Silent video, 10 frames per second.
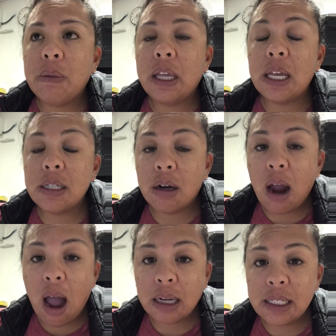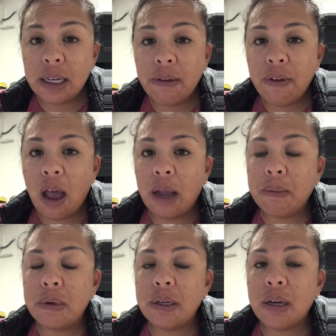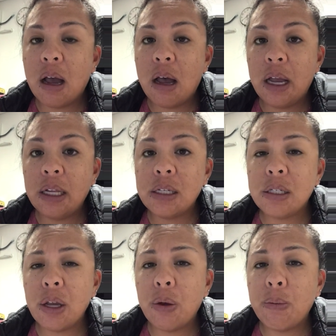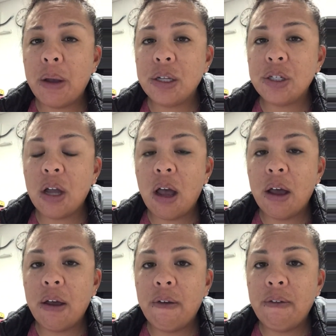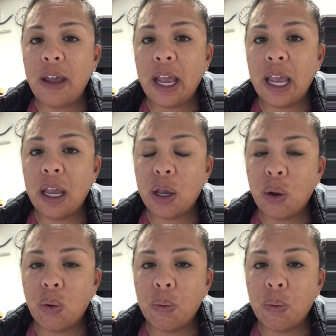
Kids are active. I'm not so much of a